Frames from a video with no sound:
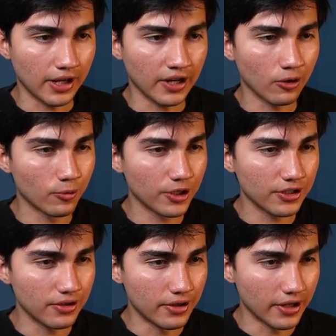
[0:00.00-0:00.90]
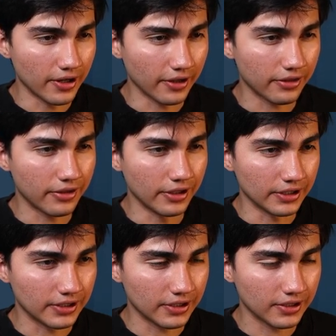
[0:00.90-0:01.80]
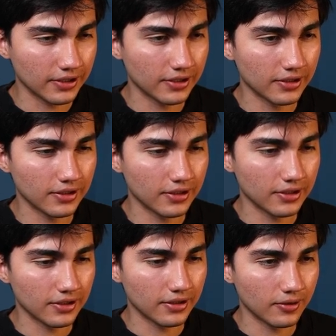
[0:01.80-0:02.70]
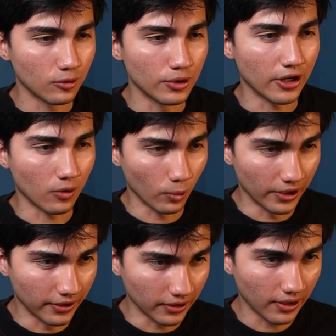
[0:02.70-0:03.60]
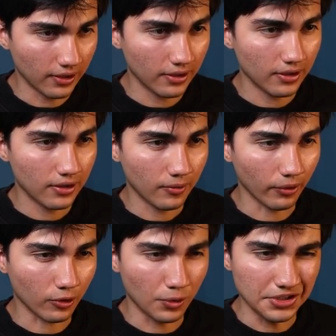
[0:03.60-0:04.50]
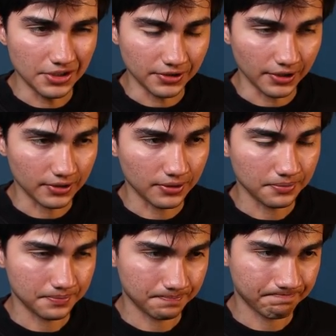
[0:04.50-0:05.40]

And already then I think we are winning with queen g6.